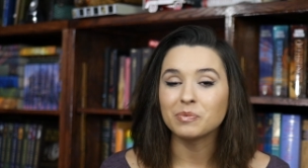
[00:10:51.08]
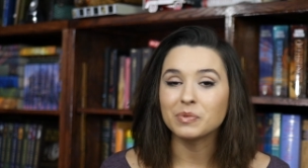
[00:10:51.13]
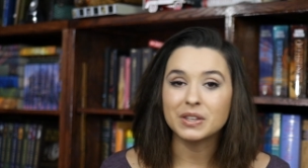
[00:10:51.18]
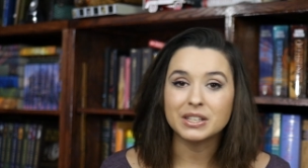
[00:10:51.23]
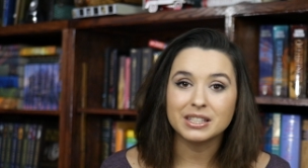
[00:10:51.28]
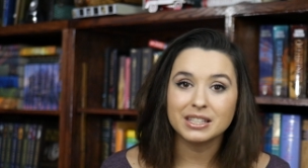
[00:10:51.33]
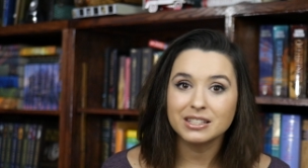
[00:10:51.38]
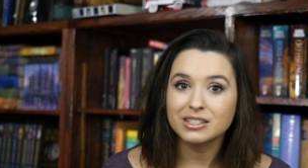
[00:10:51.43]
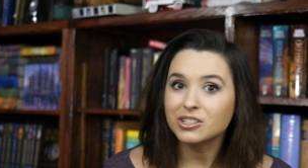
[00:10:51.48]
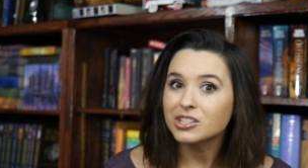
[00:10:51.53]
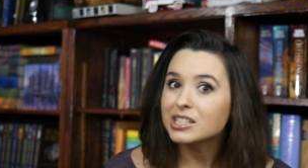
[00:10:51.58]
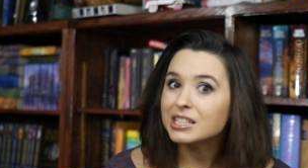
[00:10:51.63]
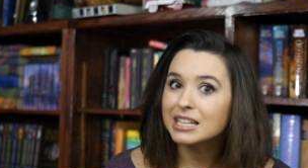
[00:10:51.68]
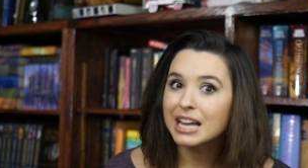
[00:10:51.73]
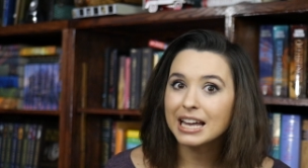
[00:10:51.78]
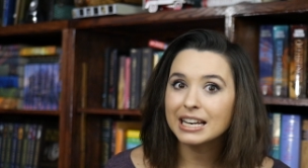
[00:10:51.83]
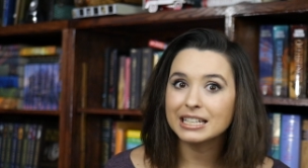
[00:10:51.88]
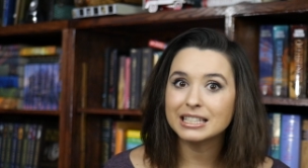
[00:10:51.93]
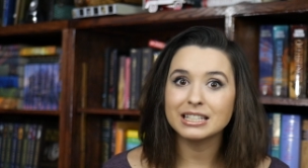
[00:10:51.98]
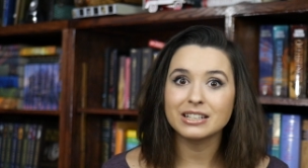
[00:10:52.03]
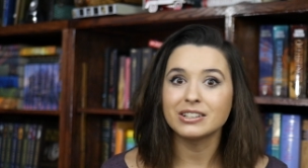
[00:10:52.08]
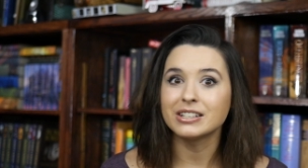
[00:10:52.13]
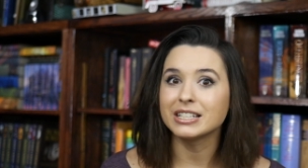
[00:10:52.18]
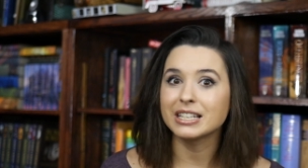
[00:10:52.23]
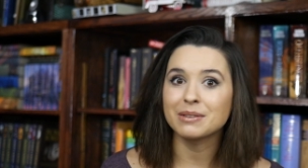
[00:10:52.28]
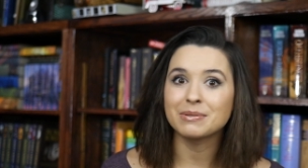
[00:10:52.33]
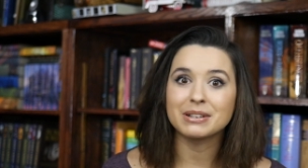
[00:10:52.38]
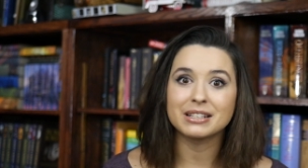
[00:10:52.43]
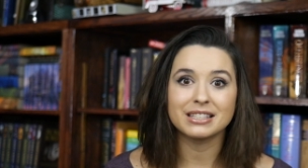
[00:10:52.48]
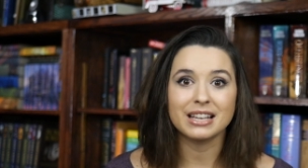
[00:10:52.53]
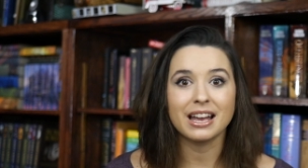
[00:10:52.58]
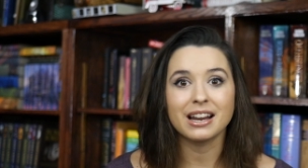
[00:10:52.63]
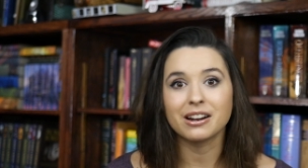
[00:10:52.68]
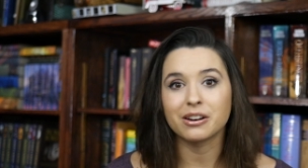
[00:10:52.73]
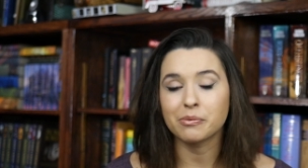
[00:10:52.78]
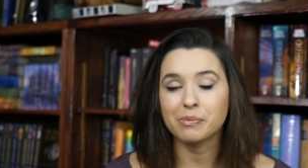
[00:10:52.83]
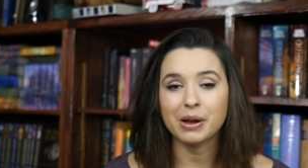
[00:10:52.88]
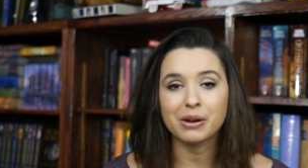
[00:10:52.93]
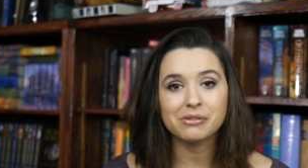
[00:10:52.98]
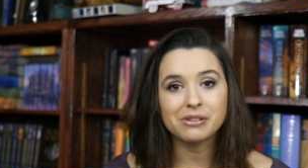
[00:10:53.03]
this is just not a series I'm excited
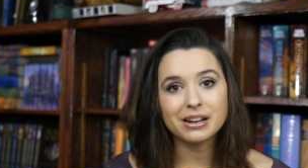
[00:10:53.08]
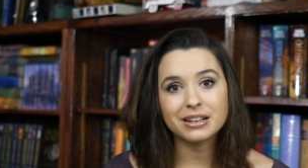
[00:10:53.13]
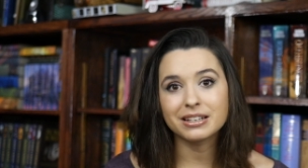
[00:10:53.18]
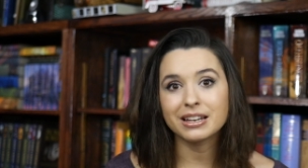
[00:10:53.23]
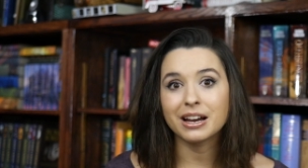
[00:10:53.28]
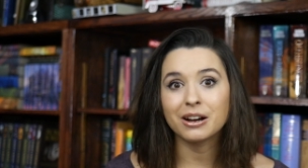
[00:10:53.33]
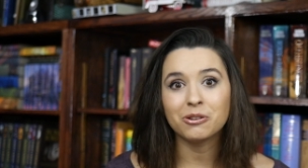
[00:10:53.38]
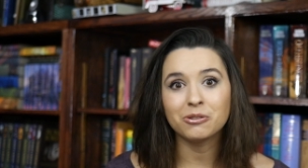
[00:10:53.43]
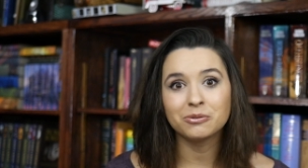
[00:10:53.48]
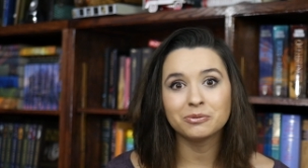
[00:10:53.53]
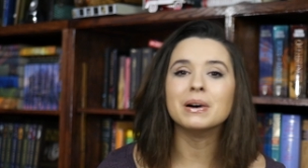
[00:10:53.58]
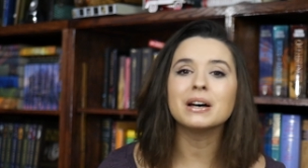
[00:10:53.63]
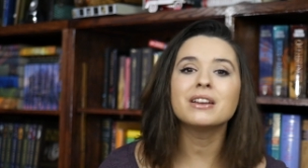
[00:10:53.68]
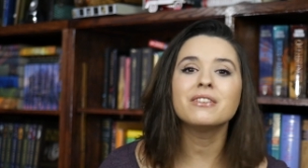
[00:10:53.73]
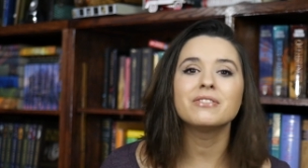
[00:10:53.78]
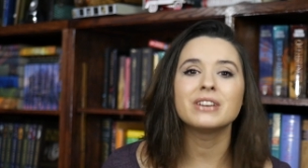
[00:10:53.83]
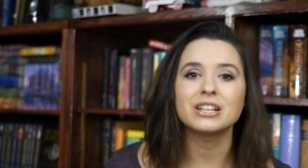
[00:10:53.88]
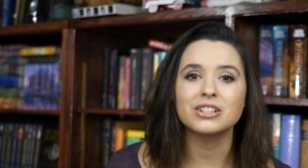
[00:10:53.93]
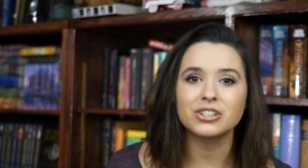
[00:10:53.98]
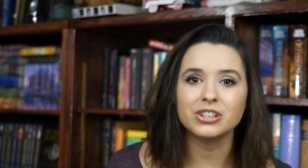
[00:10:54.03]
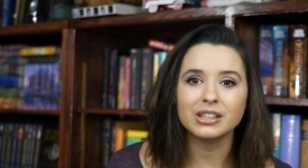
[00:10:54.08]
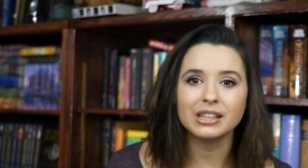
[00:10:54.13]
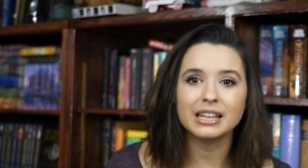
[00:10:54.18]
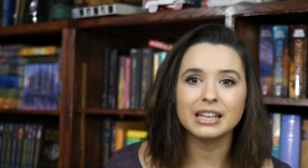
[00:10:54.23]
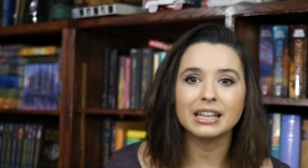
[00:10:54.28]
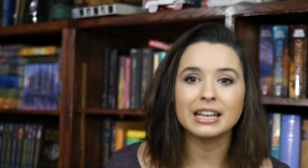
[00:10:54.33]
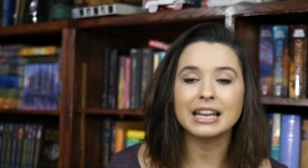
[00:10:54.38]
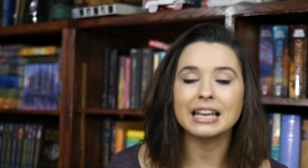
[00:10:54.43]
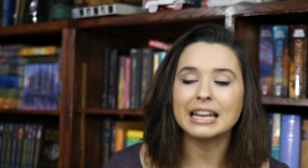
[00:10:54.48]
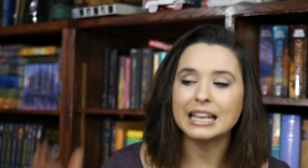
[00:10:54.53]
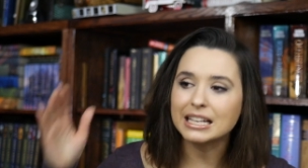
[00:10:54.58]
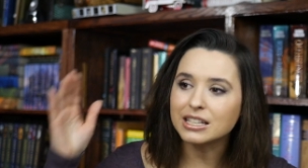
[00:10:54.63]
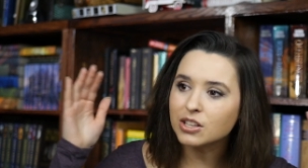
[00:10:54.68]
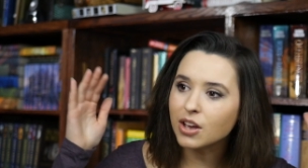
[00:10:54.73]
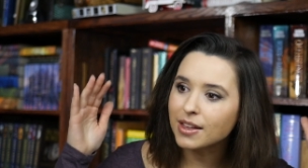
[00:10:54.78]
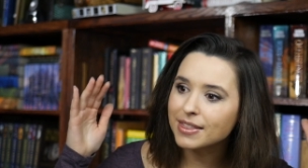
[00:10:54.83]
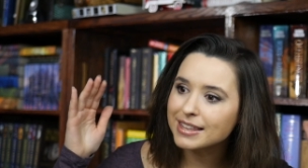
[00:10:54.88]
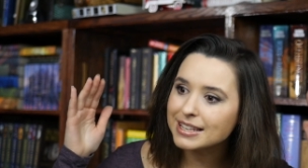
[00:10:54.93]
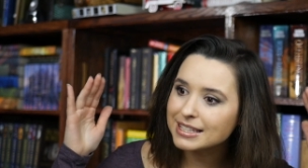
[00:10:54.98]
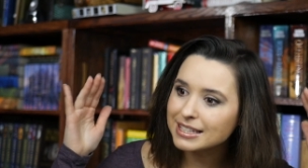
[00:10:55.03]
about right now. But eventually, it is
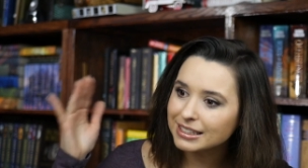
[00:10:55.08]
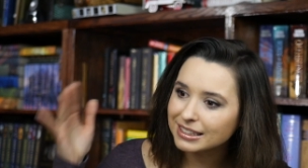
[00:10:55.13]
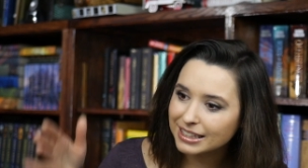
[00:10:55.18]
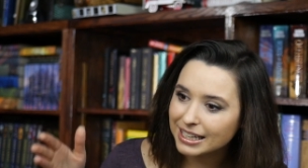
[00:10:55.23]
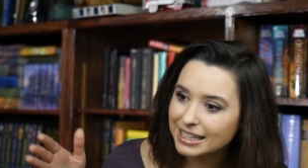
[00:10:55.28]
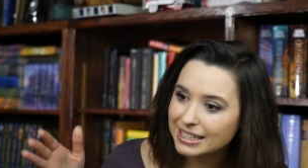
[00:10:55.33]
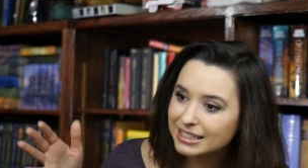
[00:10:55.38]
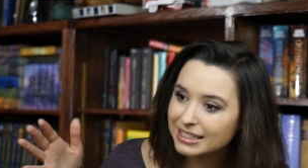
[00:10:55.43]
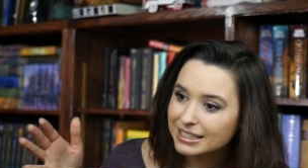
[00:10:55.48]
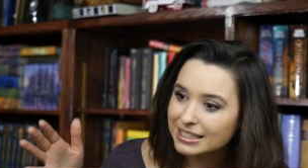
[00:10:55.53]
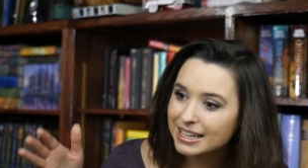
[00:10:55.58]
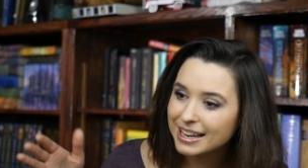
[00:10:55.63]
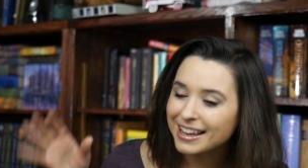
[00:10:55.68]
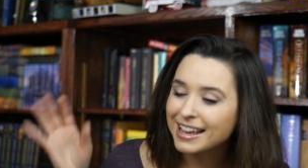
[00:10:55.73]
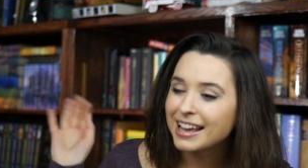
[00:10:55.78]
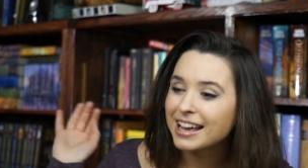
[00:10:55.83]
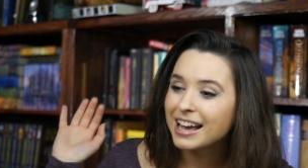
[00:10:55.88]
on this list.